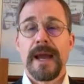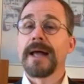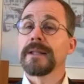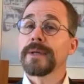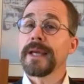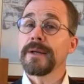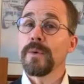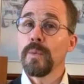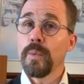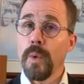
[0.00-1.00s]
Allocate
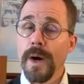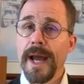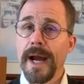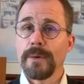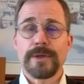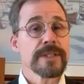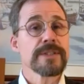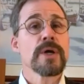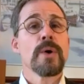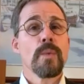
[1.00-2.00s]
one hour, just
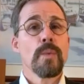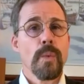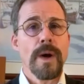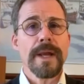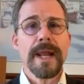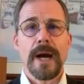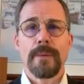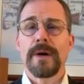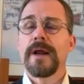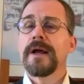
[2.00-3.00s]
one
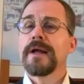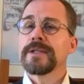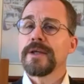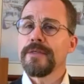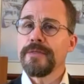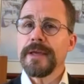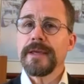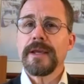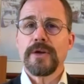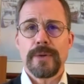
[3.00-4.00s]
hour, to
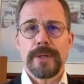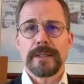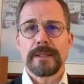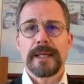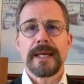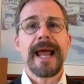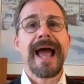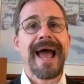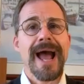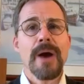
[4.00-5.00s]
thinking critically at
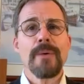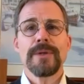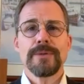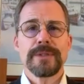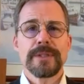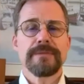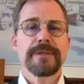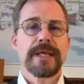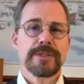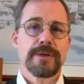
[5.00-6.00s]
how you deliver
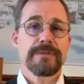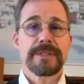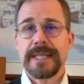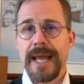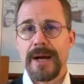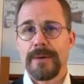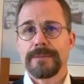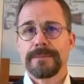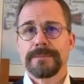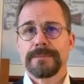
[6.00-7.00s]
that service now.
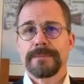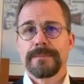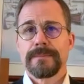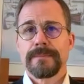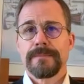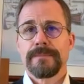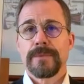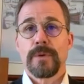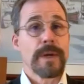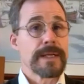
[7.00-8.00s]

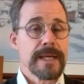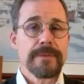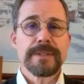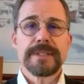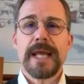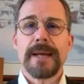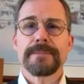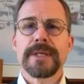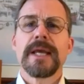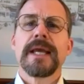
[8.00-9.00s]
Write down the
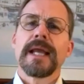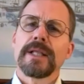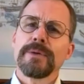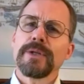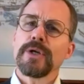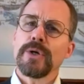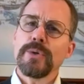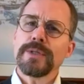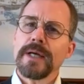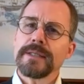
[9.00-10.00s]
steps, including who
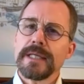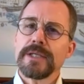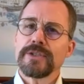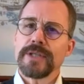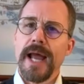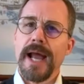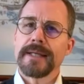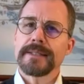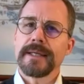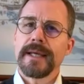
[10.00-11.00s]
does each
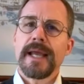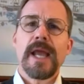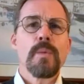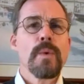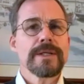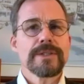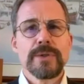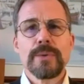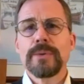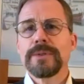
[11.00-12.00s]
task and what
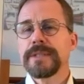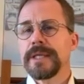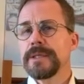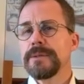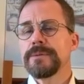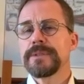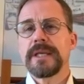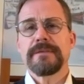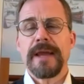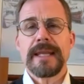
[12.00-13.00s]
tools they use,
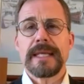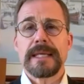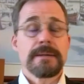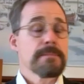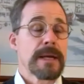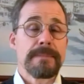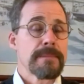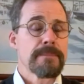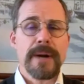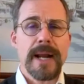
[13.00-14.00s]
if any. It might be a
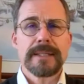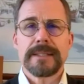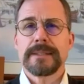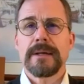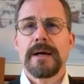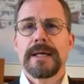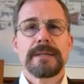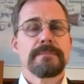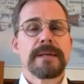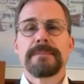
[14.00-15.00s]
practice guide, it
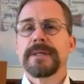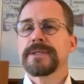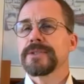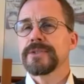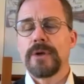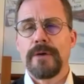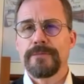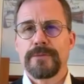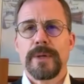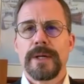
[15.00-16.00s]
might be a
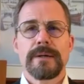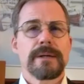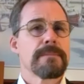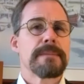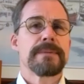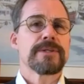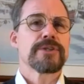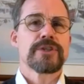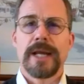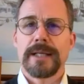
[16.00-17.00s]
software, it might be a
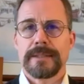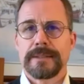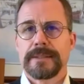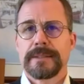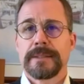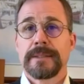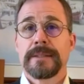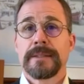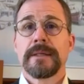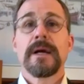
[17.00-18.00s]
checklist.
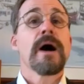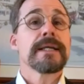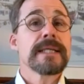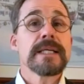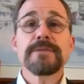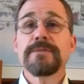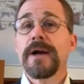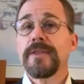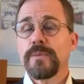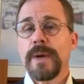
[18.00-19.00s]
Identify
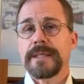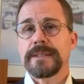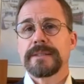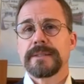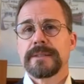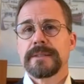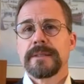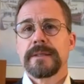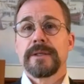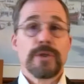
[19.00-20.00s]
the wastes.
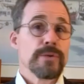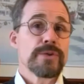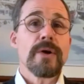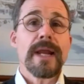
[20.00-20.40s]
Use our